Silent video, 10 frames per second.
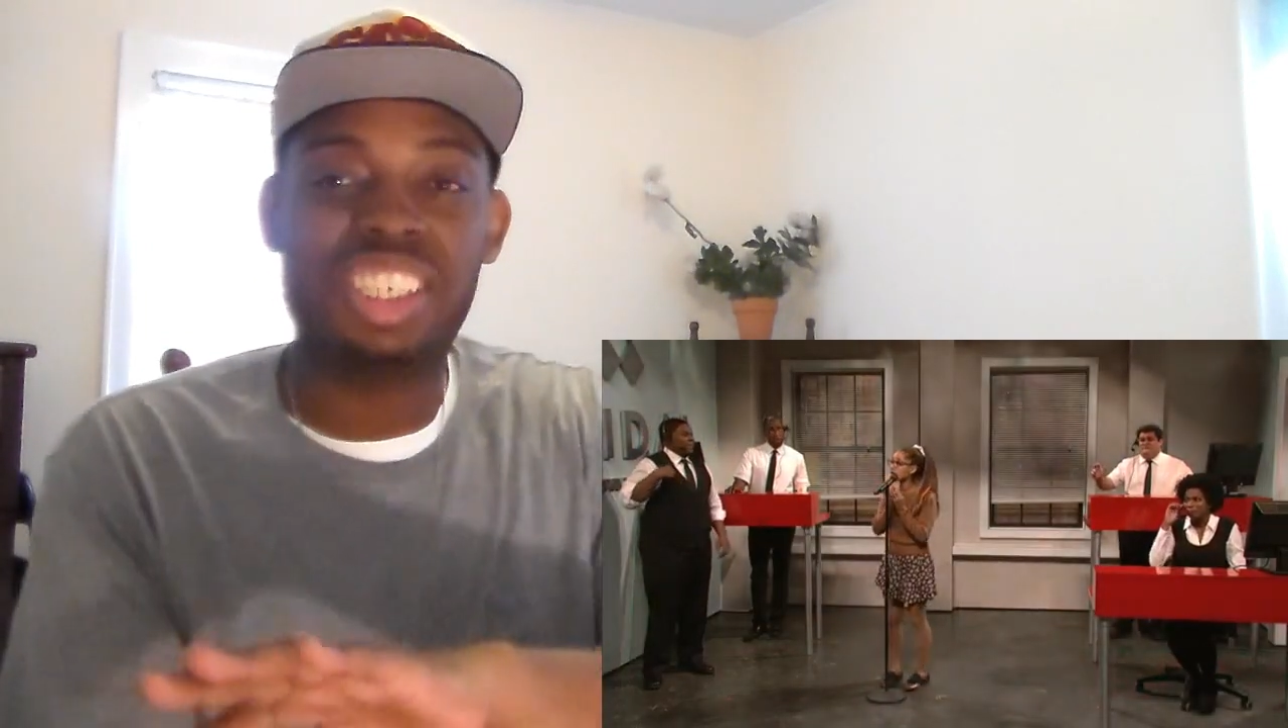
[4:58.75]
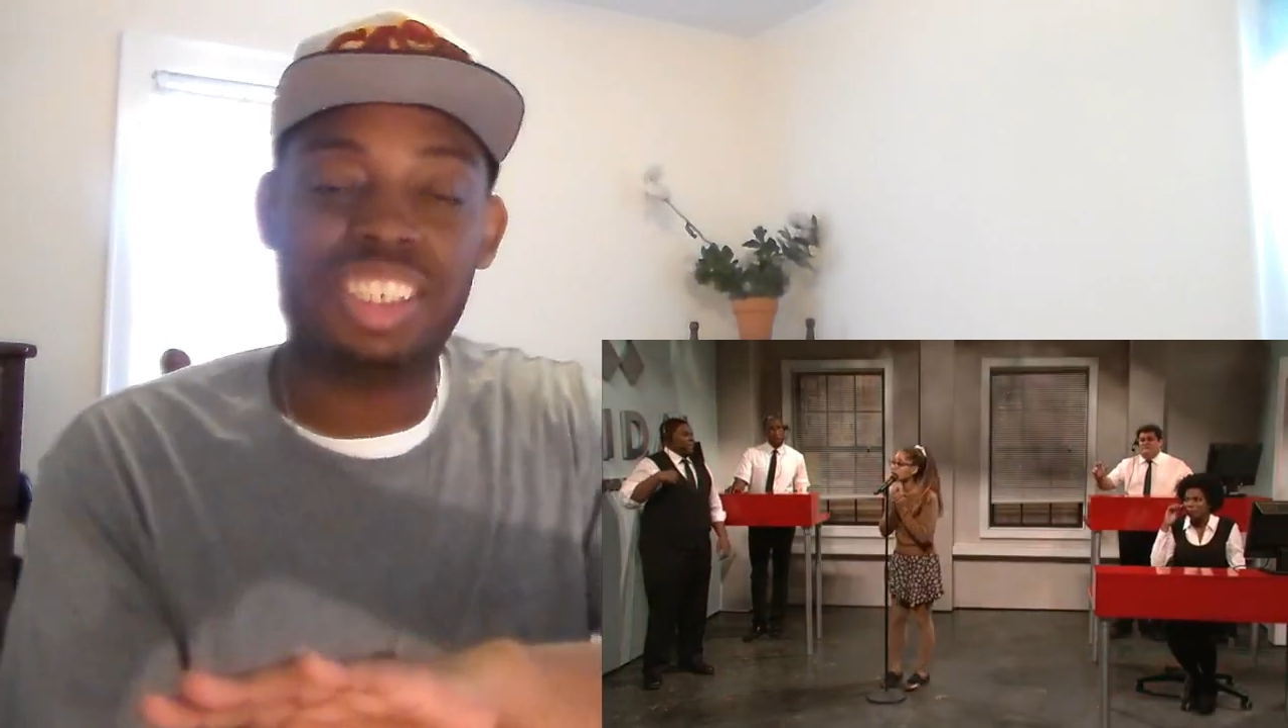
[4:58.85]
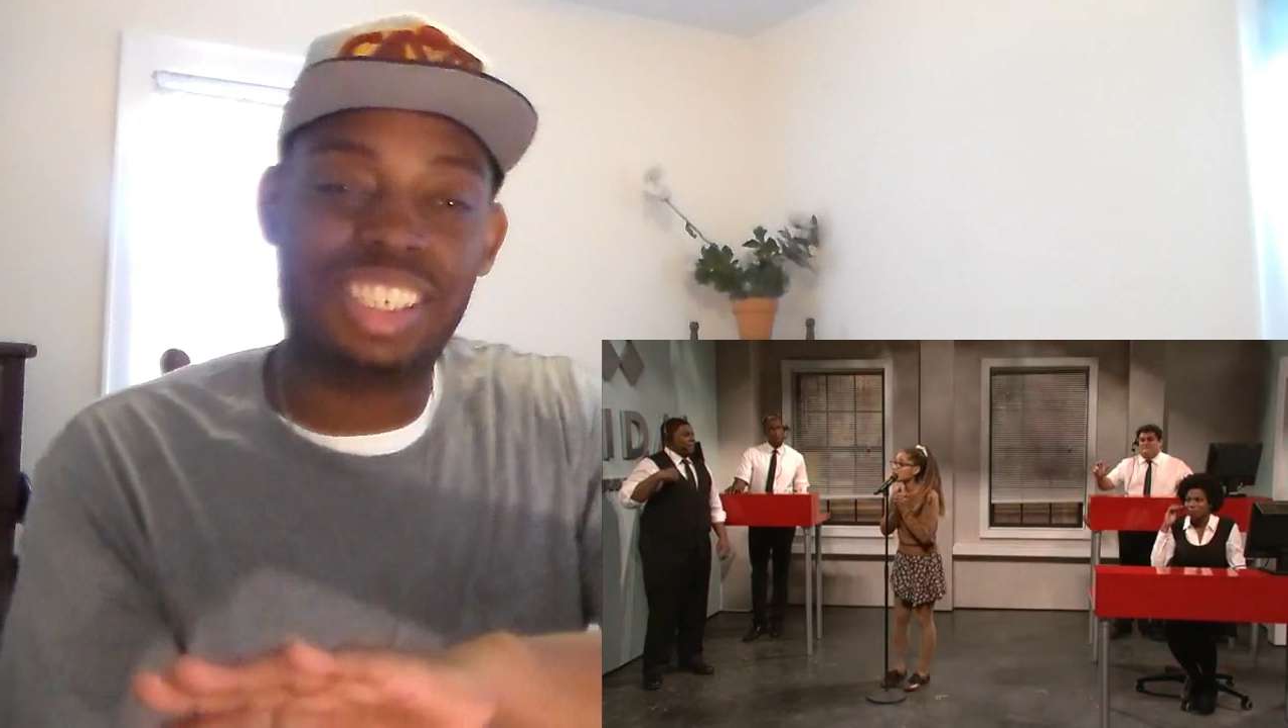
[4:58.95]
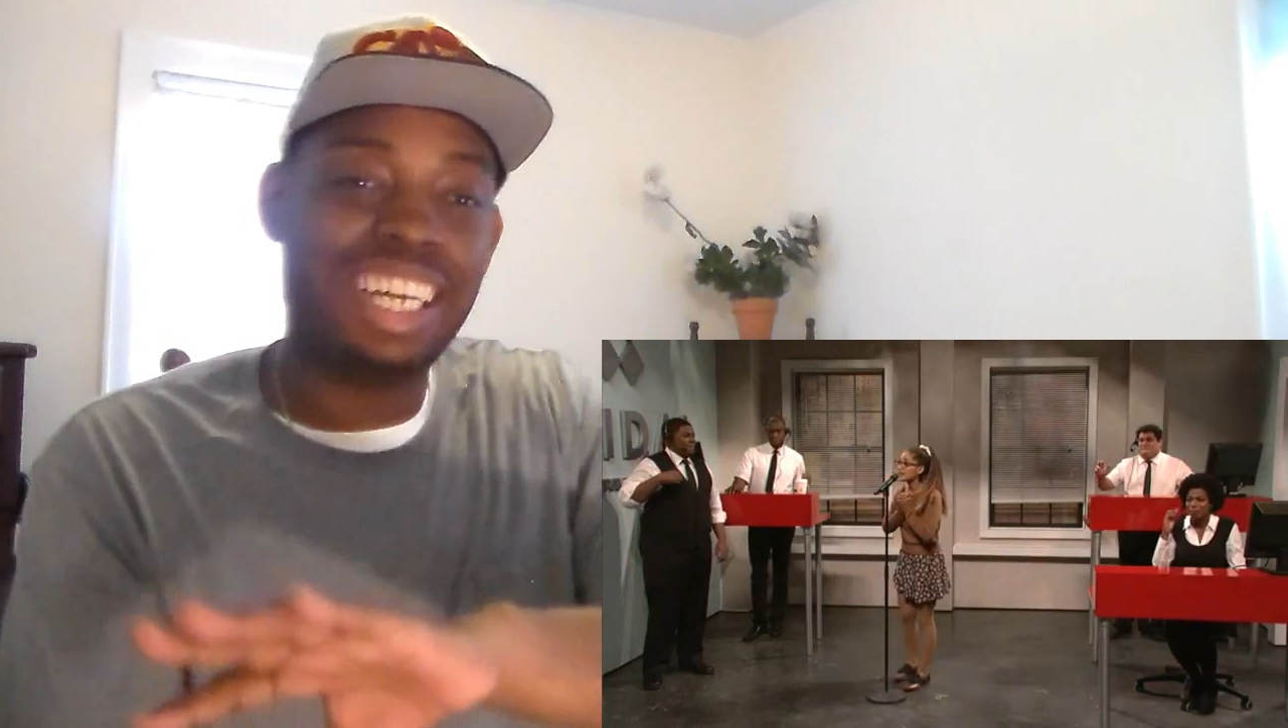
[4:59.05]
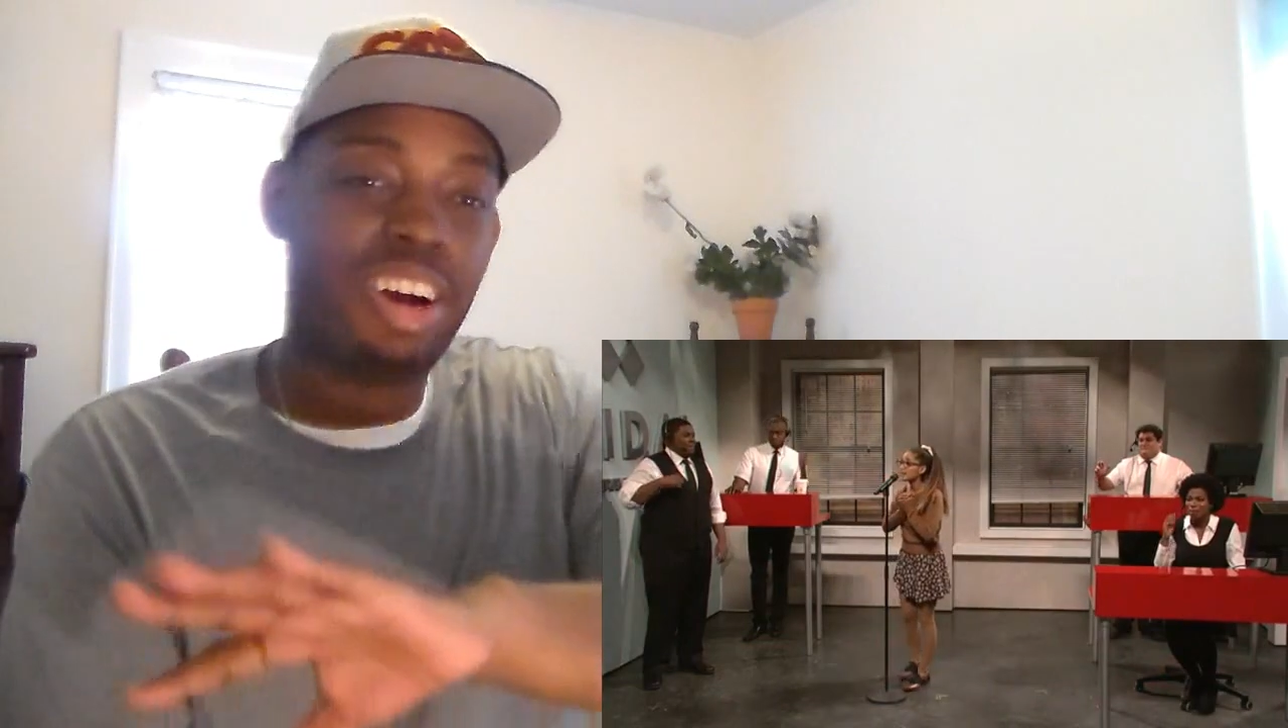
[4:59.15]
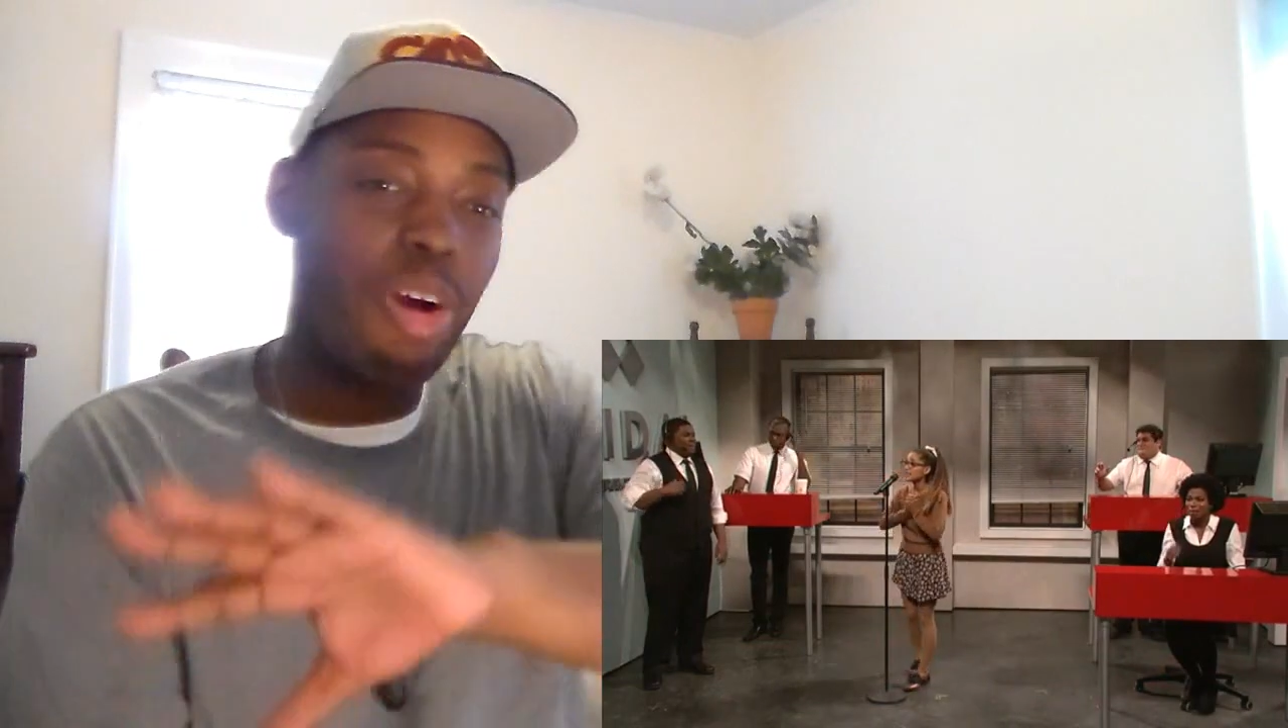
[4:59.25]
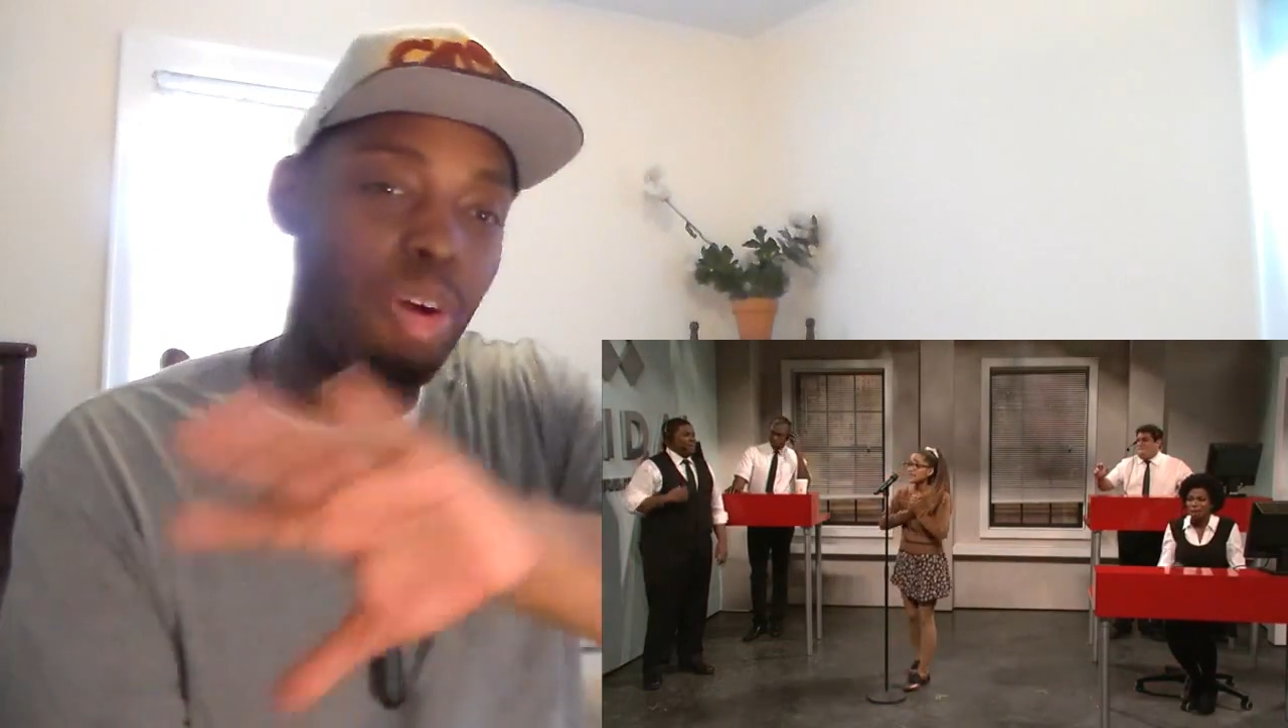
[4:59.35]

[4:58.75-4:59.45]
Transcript: listening to